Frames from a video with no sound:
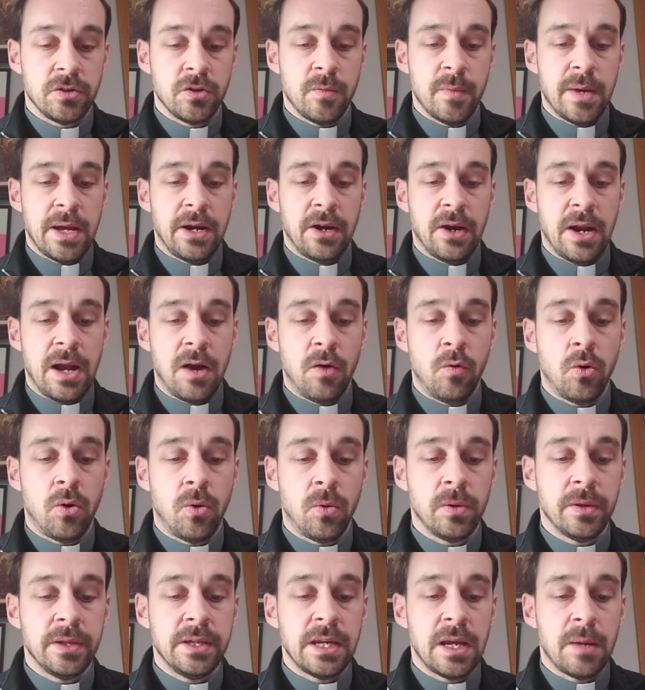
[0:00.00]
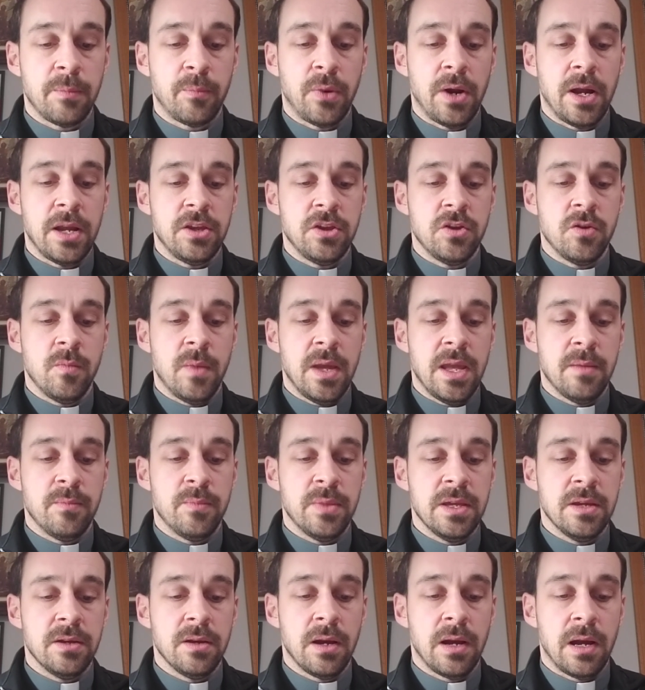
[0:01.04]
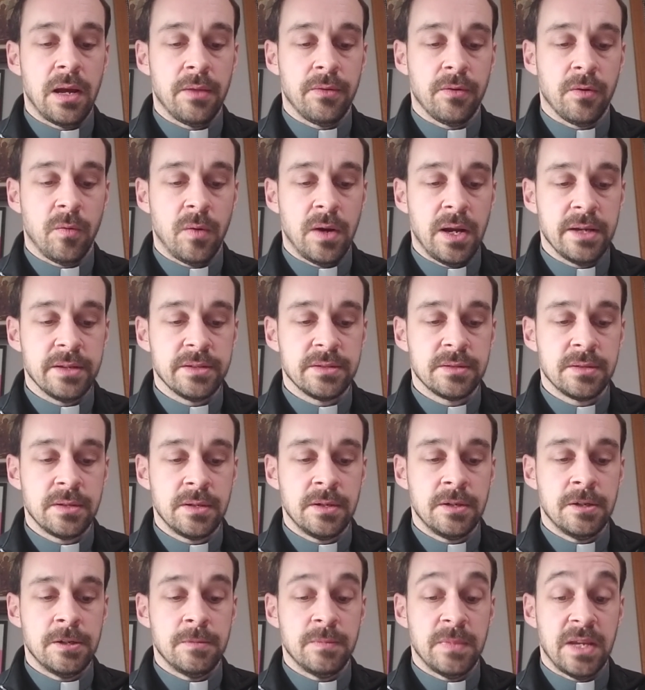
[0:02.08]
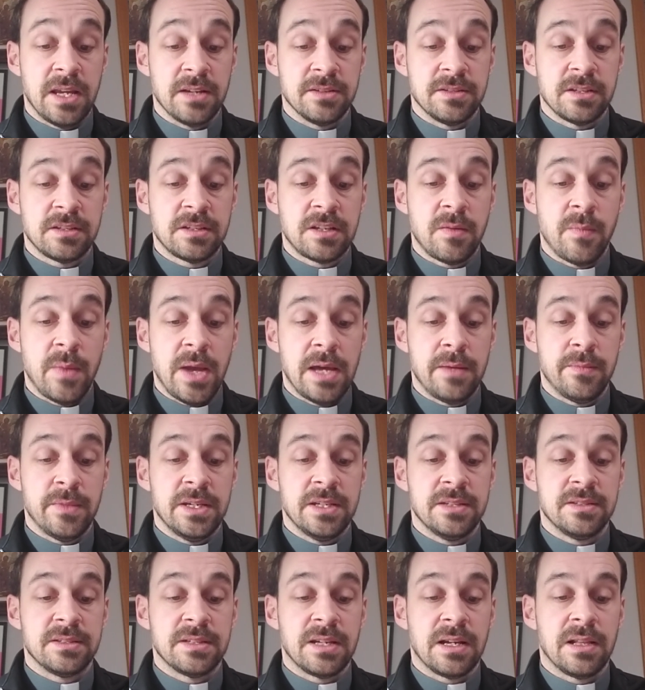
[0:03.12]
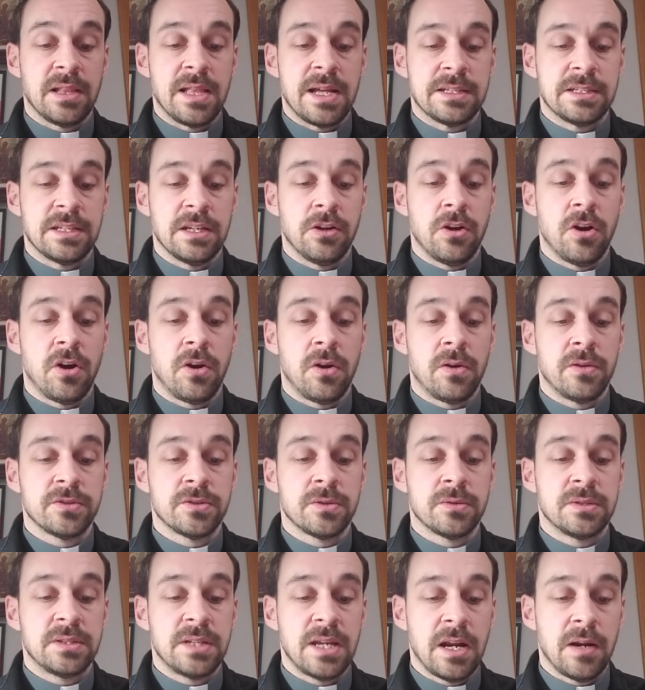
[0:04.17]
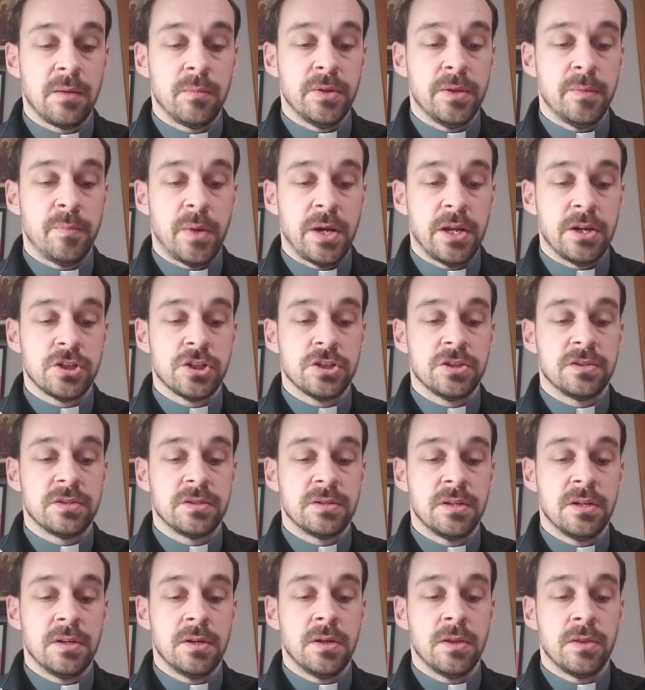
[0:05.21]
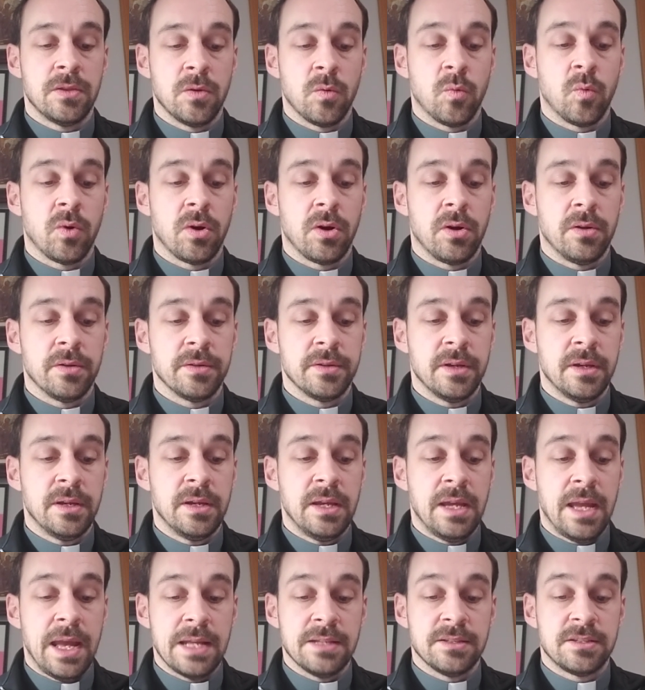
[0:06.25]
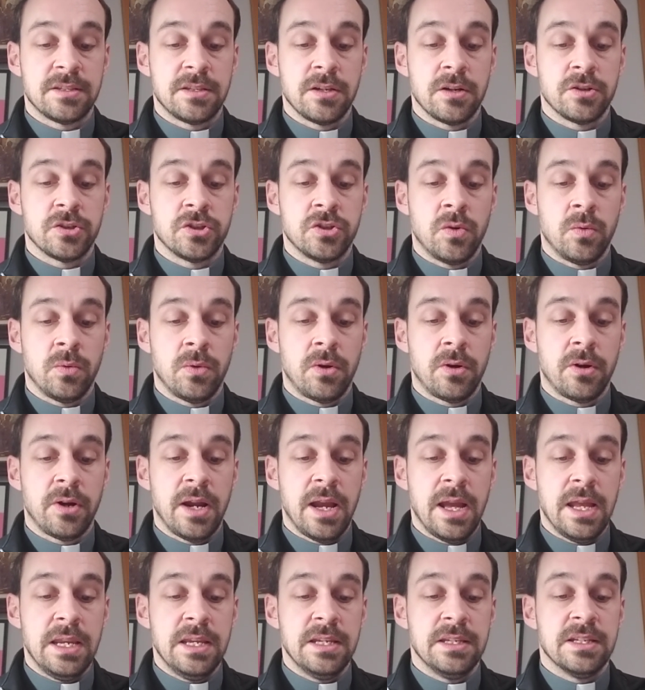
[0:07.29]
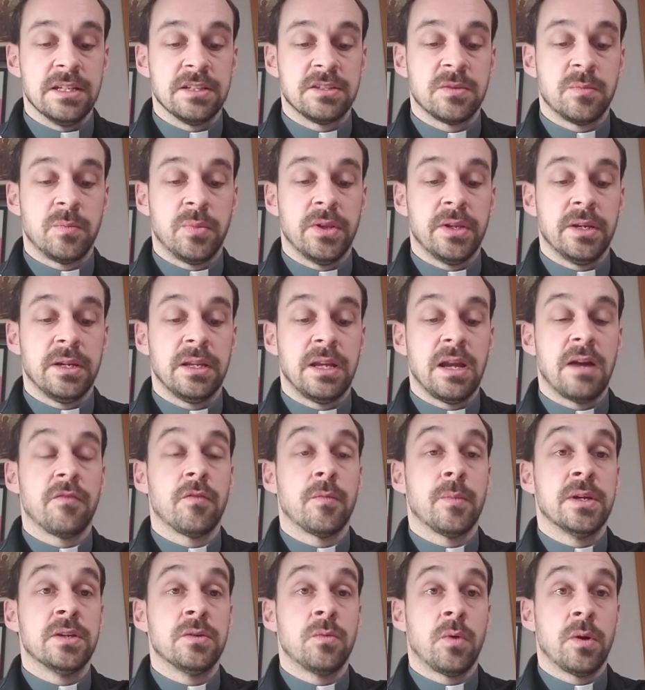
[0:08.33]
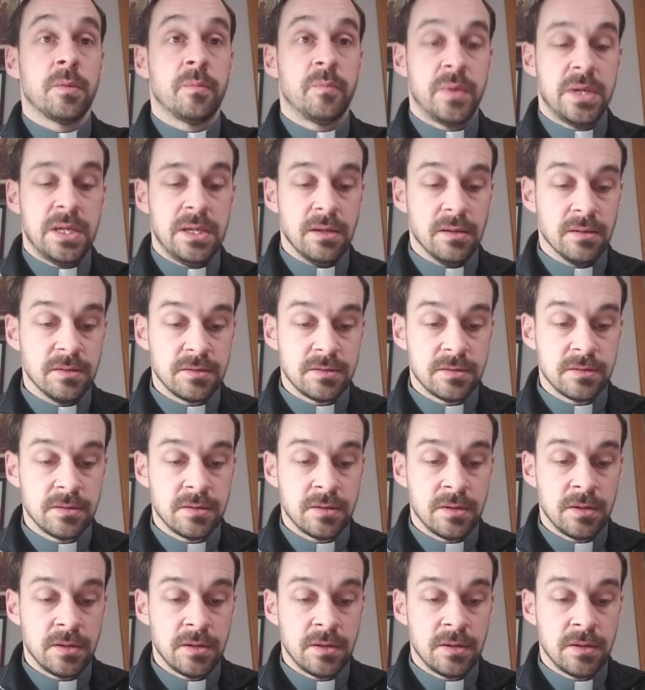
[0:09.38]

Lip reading: no matter how holy and upright you may be otherwise. Because this commandment is neglected, God also terribly punishes the world. Hence, there is no longer any discipline, government, or peace.